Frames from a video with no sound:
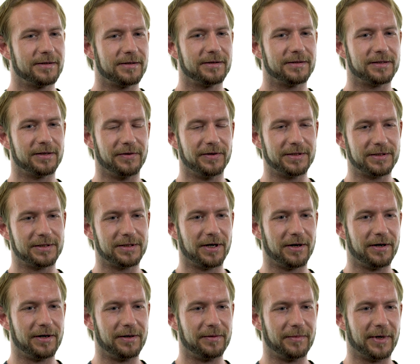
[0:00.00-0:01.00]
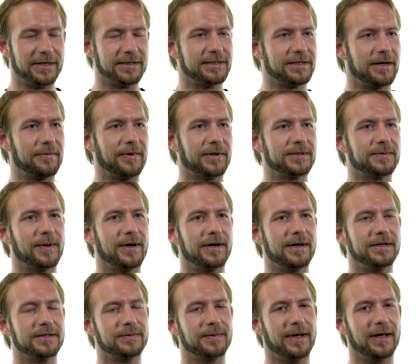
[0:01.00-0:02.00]
so this started my step
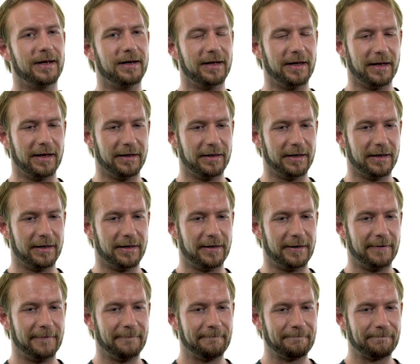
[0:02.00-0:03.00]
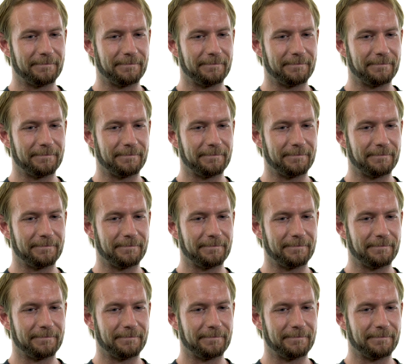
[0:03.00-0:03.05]
experience, man. And uh,